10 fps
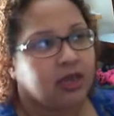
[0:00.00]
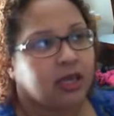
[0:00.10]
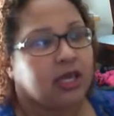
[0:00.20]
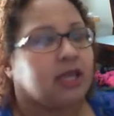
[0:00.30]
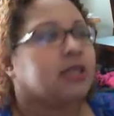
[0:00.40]

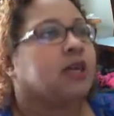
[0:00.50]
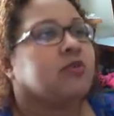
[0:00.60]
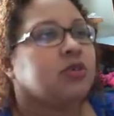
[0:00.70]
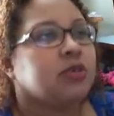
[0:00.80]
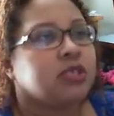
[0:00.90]
And I'm
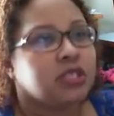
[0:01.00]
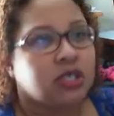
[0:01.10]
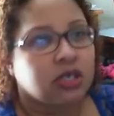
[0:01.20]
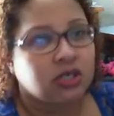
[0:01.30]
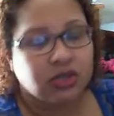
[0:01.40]
going to
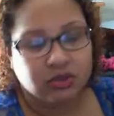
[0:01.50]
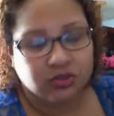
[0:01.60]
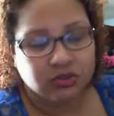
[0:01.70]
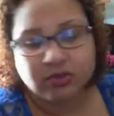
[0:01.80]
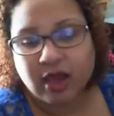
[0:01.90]
tell
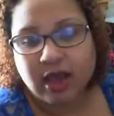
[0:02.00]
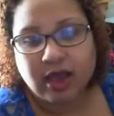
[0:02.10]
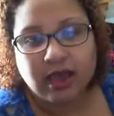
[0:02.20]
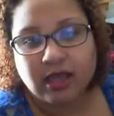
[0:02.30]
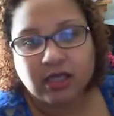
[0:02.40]
you,
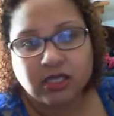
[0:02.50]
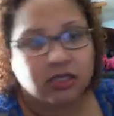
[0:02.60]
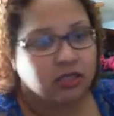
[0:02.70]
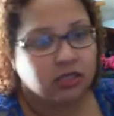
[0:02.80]
I